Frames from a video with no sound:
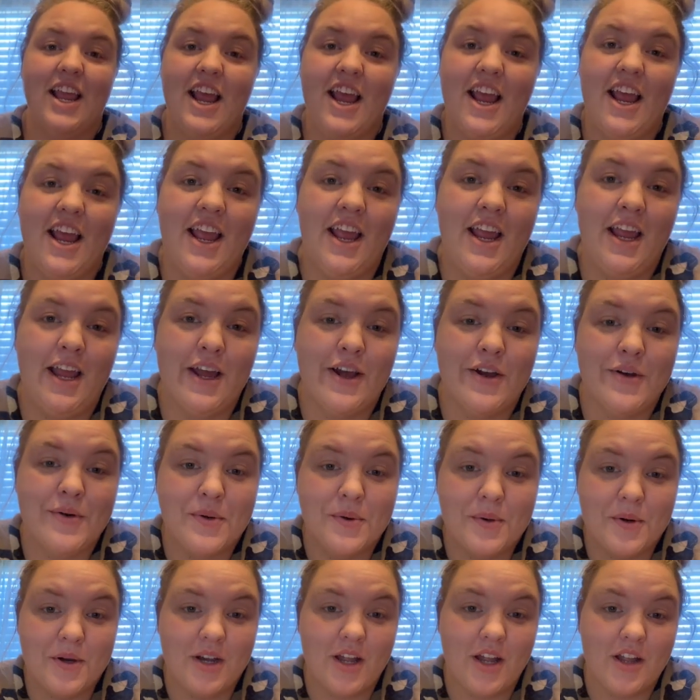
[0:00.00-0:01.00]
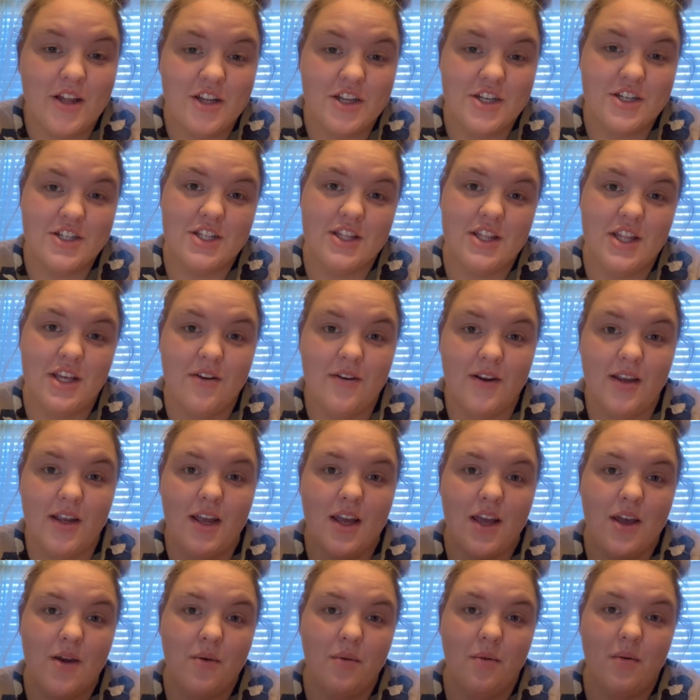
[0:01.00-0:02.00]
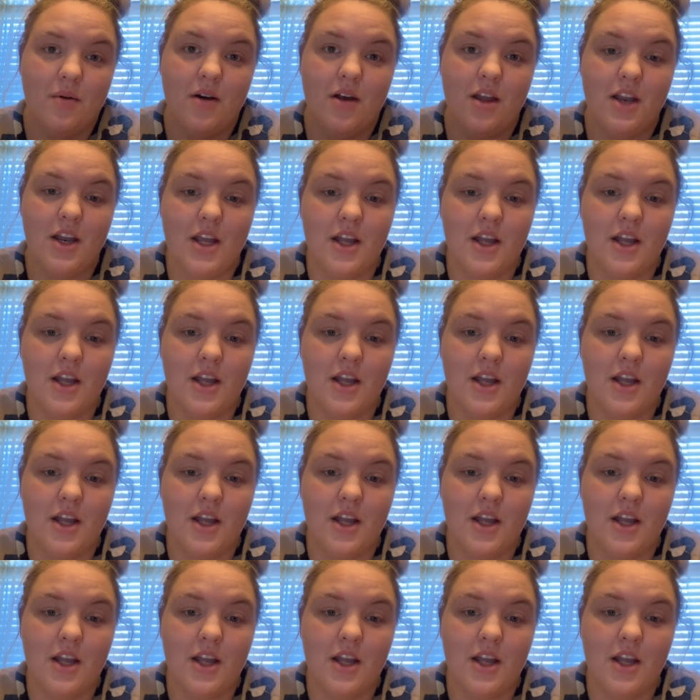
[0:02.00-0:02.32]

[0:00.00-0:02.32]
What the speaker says: a core knowledge theory, it would